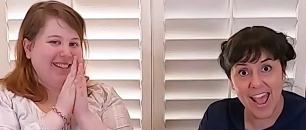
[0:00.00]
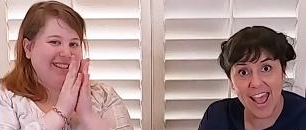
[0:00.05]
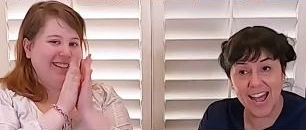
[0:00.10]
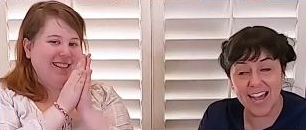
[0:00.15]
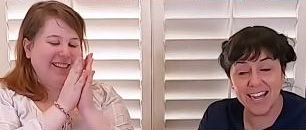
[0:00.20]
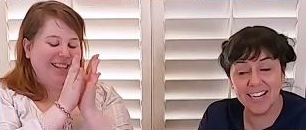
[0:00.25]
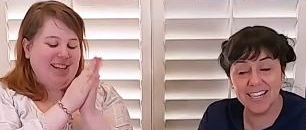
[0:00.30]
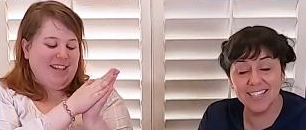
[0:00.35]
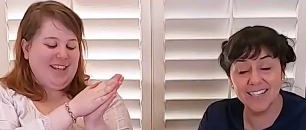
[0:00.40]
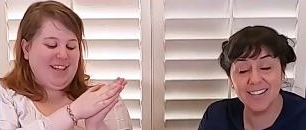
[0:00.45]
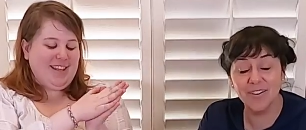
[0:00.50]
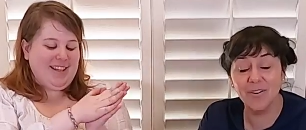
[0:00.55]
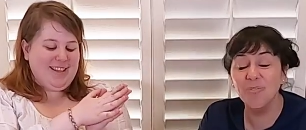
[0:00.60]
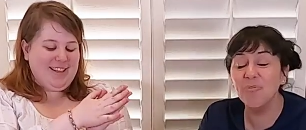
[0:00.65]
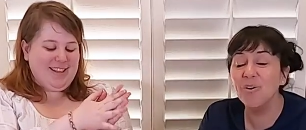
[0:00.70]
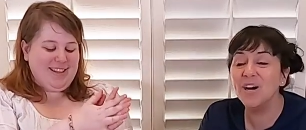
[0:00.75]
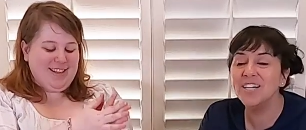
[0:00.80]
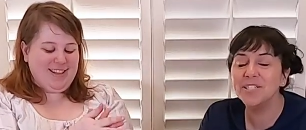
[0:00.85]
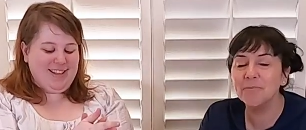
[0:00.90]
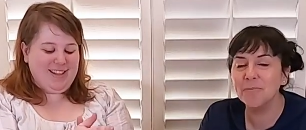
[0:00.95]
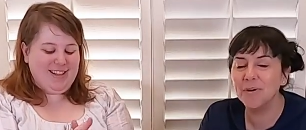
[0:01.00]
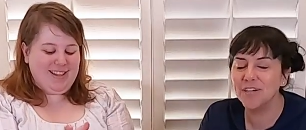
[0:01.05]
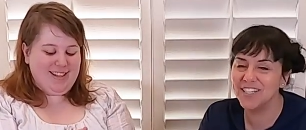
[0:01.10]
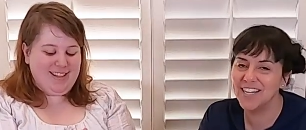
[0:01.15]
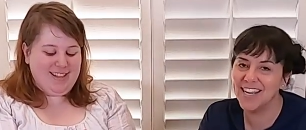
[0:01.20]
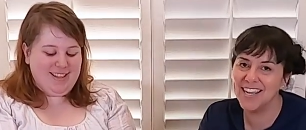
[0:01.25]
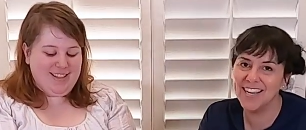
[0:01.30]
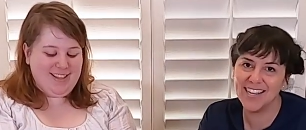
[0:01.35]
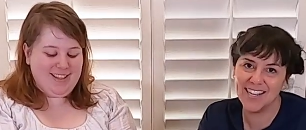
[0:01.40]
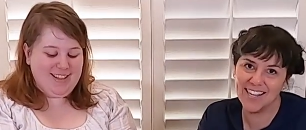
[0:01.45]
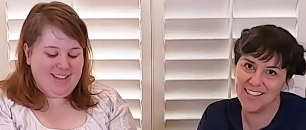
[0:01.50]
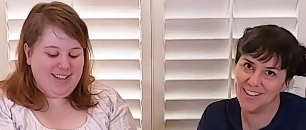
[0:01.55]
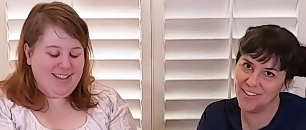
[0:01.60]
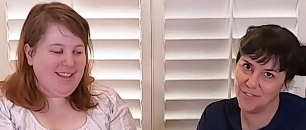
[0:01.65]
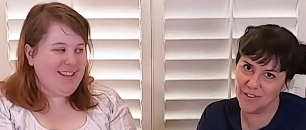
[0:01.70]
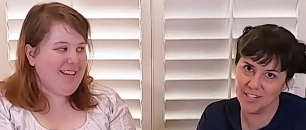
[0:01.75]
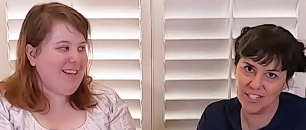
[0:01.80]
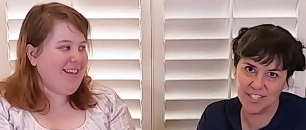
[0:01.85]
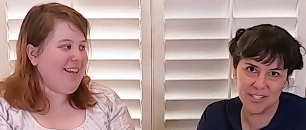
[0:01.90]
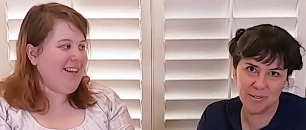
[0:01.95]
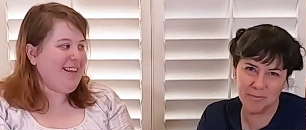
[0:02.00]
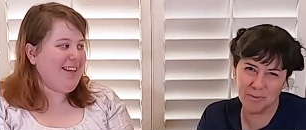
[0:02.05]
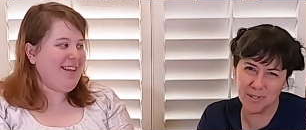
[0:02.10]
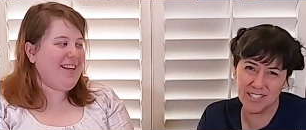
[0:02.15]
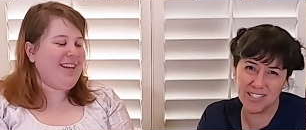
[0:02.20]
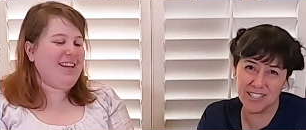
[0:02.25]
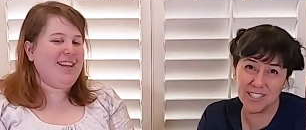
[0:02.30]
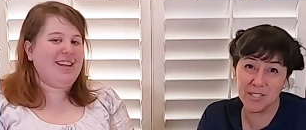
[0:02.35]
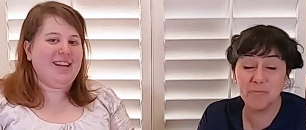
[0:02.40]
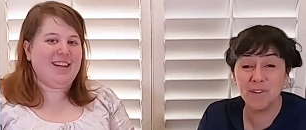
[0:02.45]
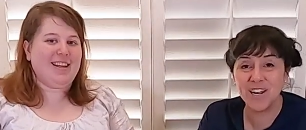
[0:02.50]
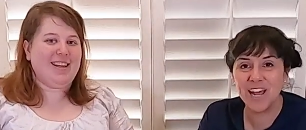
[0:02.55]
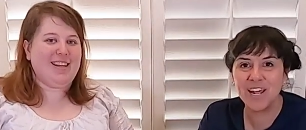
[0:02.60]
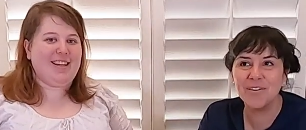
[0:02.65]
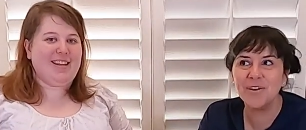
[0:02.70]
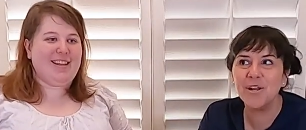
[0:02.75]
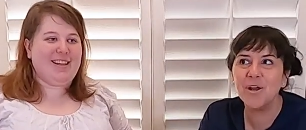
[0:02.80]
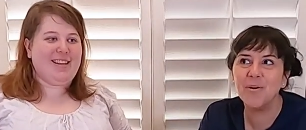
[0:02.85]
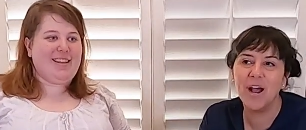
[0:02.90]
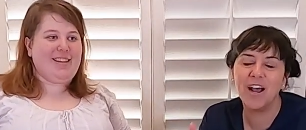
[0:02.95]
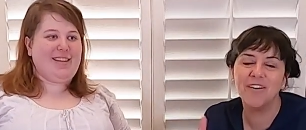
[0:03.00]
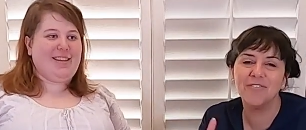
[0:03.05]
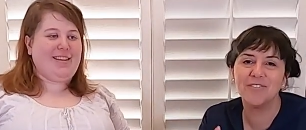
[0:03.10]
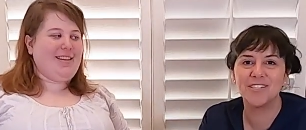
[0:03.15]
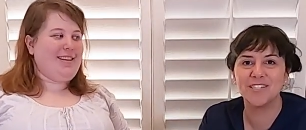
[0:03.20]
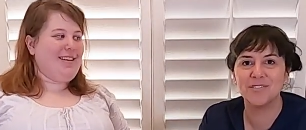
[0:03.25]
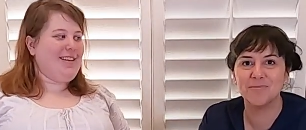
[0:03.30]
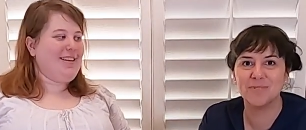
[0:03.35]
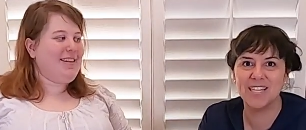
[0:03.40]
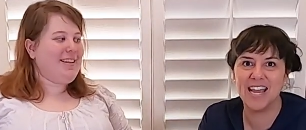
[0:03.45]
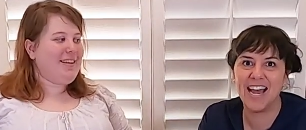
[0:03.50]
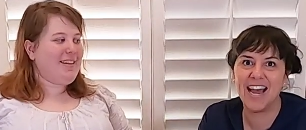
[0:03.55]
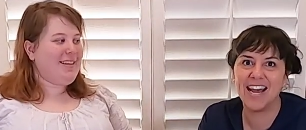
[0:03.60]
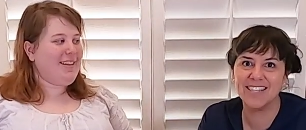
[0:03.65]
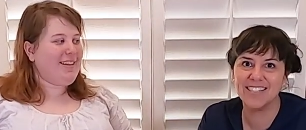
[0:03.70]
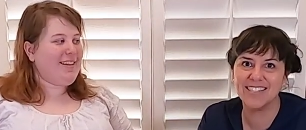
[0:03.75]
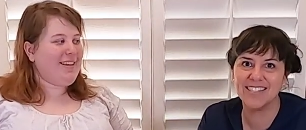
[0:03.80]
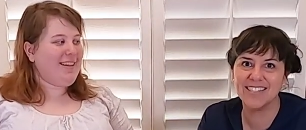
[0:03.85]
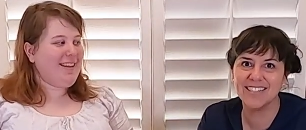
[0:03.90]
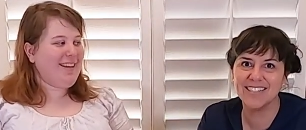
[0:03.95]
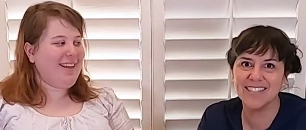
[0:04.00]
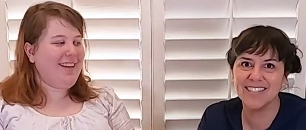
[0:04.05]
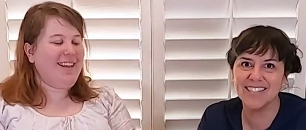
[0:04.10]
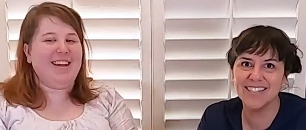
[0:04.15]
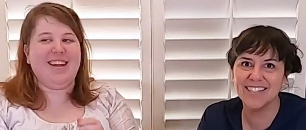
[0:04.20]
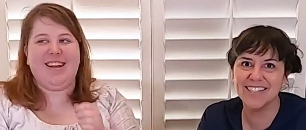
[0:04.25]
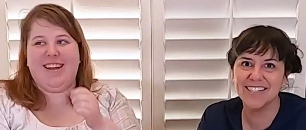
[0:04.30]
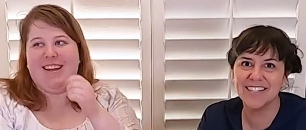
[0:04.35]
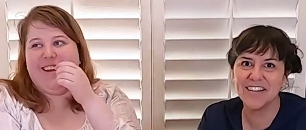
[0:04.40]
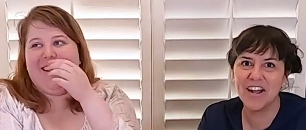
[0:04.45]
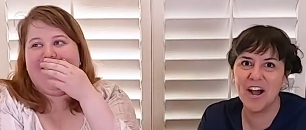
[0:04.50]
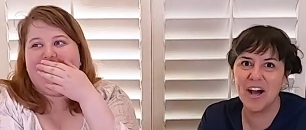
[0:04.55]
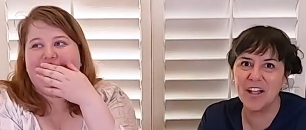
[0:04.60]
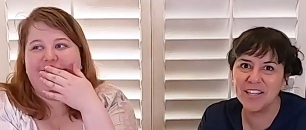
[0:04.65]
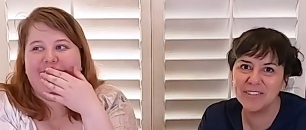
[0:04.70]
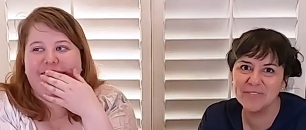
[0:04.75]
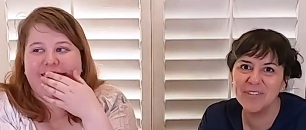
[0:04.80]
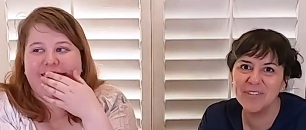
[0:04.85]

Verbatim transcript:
Speaker 1: and want to partake in the friendship bracelets, but I don't know, after some sass, calling